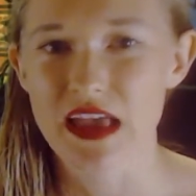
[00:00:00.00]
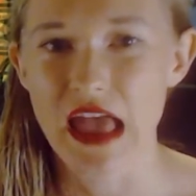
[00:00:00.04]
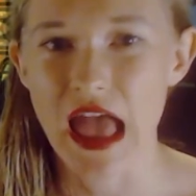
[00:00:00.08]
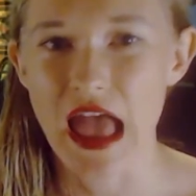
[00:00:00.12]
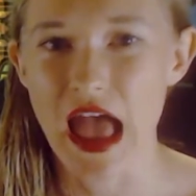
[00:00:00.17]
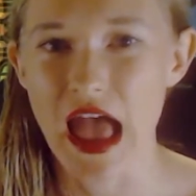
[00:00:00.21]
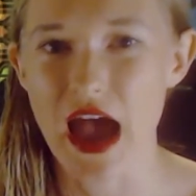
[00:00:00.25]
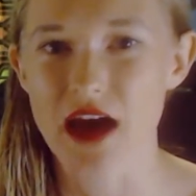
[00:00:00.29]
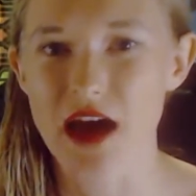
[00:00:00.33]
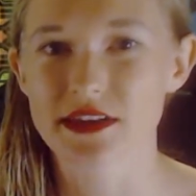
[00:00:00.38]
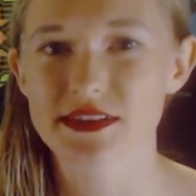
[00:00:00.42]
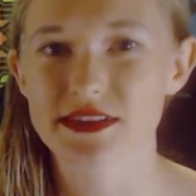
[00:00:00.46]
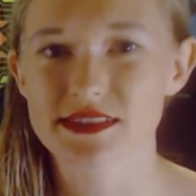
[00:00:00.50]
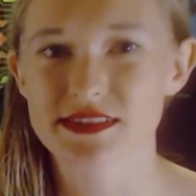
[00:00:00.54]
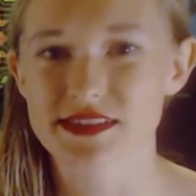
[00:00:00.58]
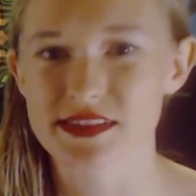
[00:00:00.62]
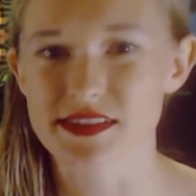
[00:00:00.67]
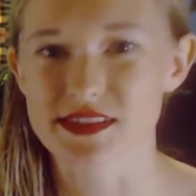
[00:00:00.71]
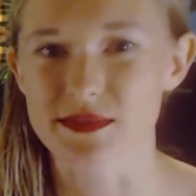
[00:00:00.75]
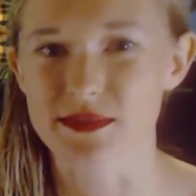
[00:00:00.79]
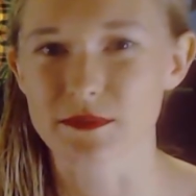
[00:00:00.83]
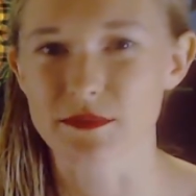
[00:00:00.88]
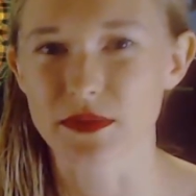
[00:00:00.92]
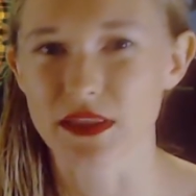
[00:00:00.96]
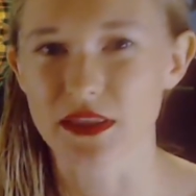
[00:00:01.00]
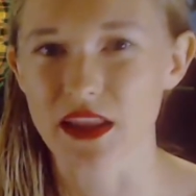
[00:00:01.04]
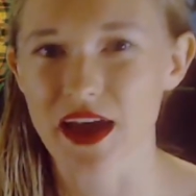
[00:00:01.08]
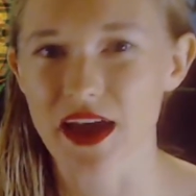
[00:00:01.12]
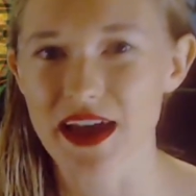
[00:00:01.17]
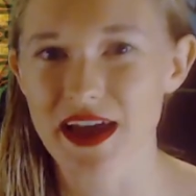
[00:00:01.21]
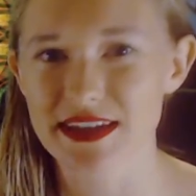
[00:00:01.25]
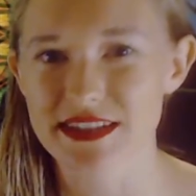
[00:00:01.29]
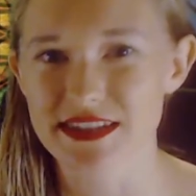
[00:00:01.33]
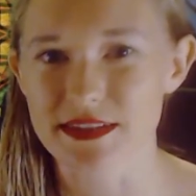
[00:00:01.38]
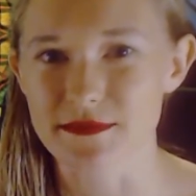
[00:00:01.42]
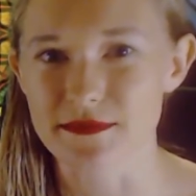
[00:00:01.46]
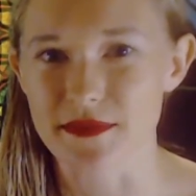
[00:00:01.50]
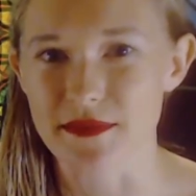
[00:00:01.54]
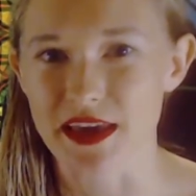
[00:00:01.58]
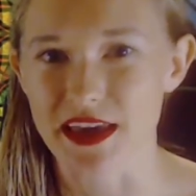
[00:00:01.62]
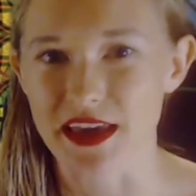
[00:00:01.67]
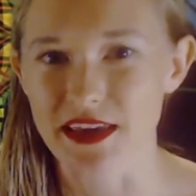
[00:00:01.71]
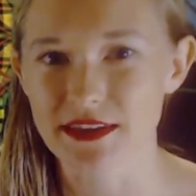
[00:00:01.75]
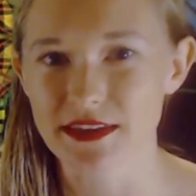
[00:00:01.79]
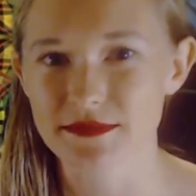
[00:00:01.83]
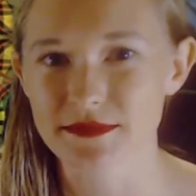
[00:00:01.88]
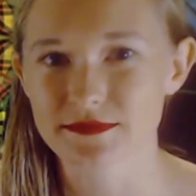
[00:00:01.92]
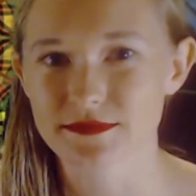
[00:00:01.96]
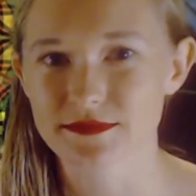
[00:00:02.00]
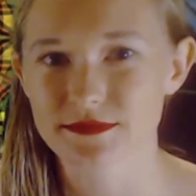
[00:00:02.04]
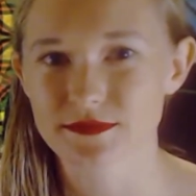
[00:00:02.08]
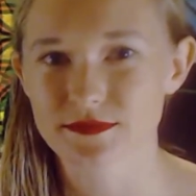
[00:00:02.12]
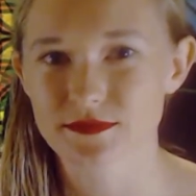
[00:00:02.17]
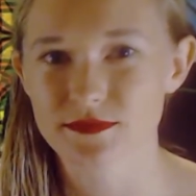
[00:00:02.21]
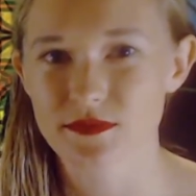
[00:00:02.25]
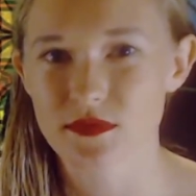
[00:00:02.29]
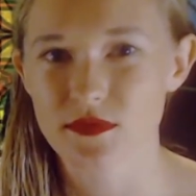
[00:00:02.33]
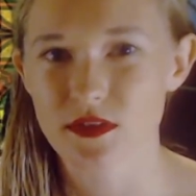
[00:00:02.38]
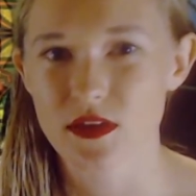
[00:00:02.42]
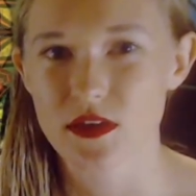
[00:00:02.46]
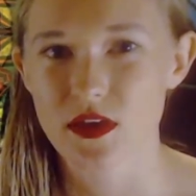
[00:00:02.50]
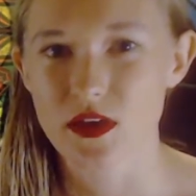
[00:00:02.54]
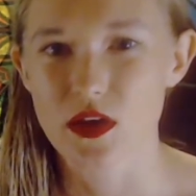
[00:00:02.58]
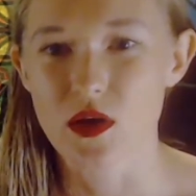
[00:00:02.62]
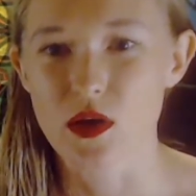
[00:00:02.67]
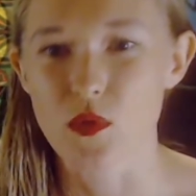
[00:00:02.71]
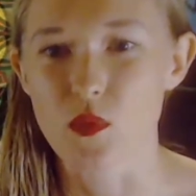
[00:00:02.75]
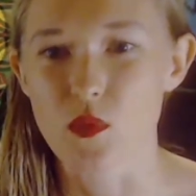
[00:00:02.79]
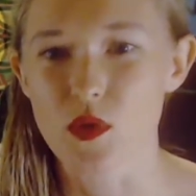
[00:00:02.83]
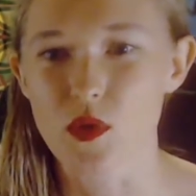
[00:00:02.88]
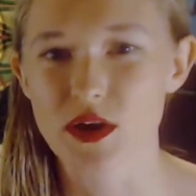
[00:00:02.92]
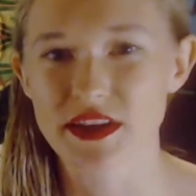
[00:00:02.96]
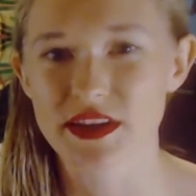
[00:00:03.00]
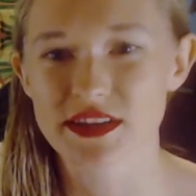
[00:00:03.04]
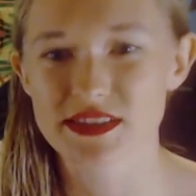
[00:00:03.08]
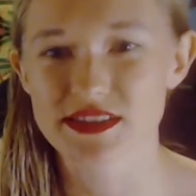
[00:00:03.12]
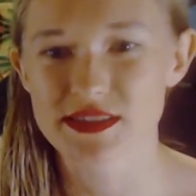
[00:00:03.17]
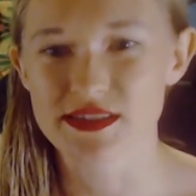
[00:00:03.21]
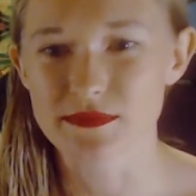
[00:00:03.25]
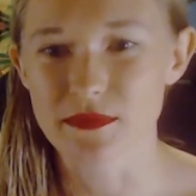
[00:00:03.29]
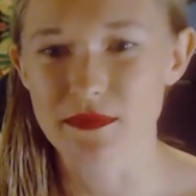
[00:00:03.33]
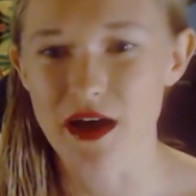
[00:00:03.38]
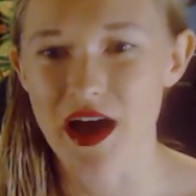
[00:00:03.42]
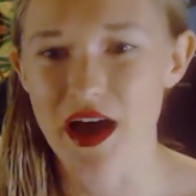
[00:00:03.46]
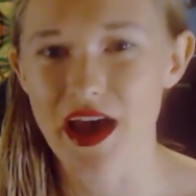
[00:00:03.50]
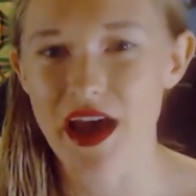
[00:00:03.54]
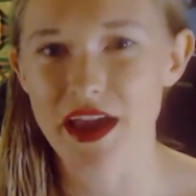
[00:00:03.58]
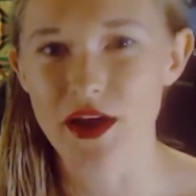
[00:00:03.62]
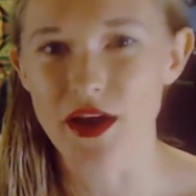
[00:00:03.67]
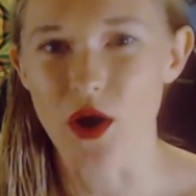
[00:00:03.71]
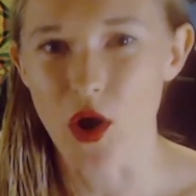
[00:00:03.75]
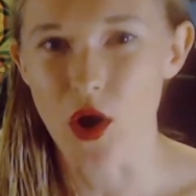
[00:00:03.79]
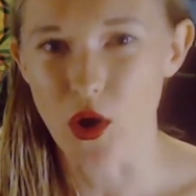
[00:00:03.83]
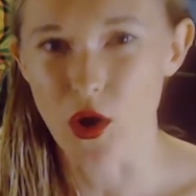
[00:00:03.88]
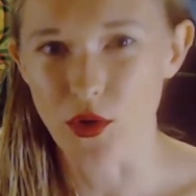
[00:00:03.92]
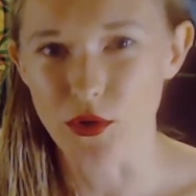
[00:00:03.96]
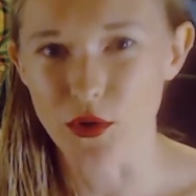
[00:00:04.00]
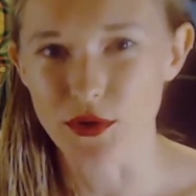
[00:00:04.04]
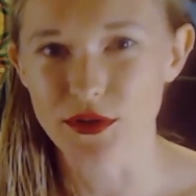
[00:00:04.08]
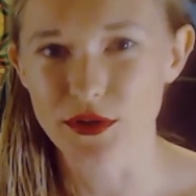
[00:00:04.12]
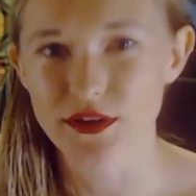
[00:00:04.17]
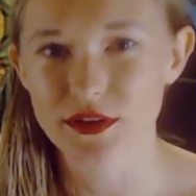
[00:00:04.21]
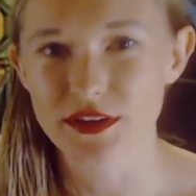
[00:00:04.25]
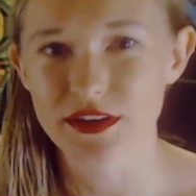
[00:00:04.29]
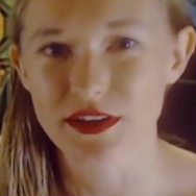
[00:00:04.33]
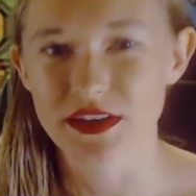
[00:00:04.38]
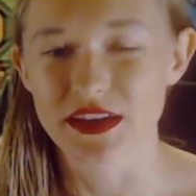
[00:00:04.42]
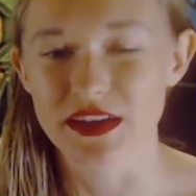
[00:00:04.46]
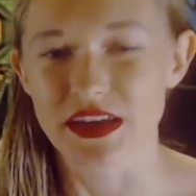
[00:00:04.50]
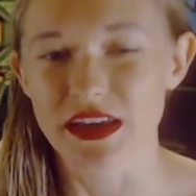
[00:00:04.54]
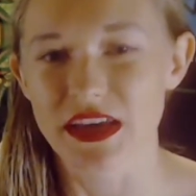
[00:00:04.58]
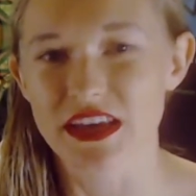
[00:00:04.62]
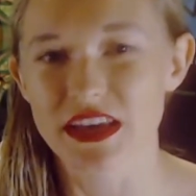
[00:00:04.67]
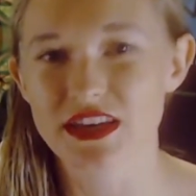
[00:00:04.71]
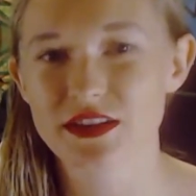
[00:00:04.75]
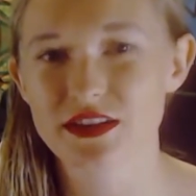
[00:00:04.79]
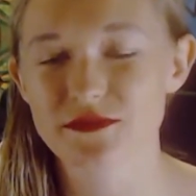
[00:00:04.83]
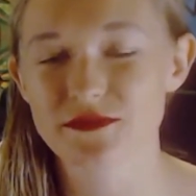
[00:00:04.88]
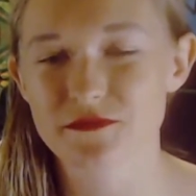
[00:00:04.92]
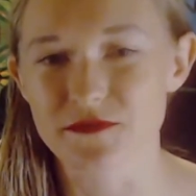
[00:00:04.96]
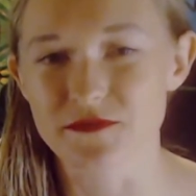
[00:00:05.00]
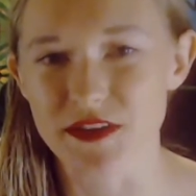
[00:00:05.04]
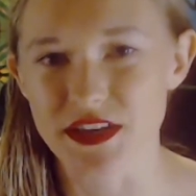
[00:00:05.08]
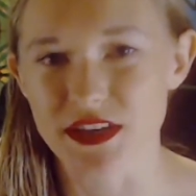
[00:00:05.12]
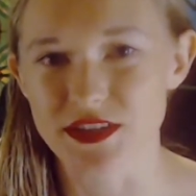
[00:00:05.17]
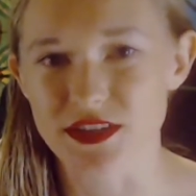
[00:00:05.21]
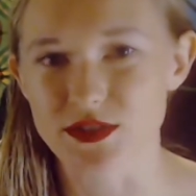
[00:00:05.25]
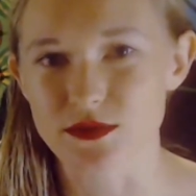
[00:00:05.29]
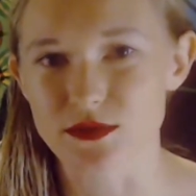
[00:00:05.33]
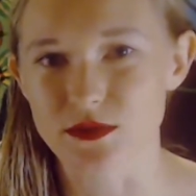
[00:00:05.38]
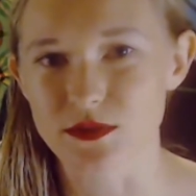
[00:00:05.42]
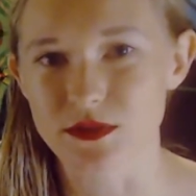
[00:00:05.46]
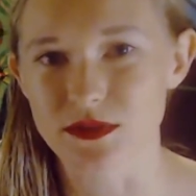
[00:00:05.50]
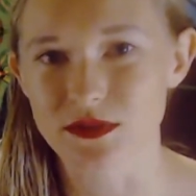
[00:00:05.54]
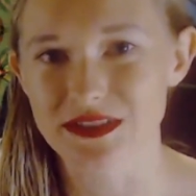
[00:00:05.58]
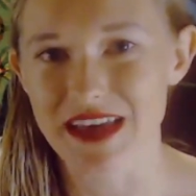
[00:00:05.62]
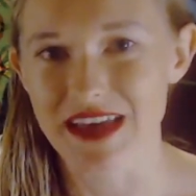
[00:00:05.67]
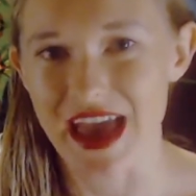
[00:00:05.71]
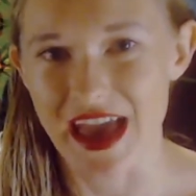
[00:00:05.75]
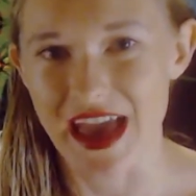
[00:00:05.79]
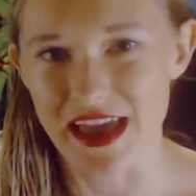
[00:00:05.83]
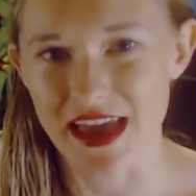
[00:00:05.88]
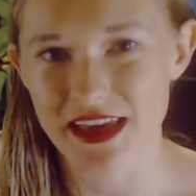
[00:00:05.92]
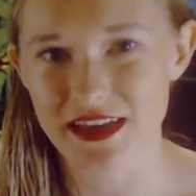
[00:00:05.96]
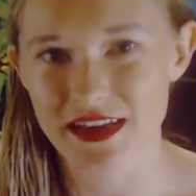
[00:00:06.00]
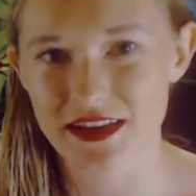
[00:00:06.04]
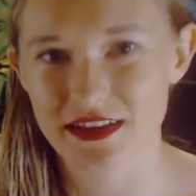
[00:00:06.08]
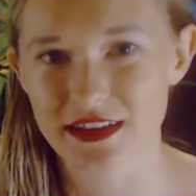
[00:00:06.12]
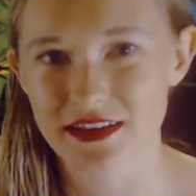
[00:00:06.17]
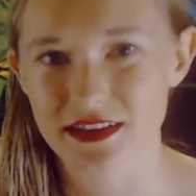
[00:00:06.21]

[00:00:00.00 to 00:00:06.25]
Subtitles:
How does this apply to me? What is my own individual take